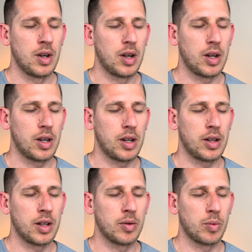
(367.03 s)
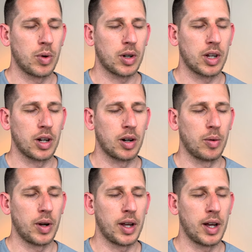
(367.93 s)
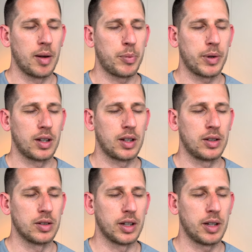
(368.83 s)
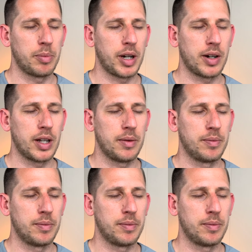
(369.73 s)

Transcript: And then working our way up into the hip area.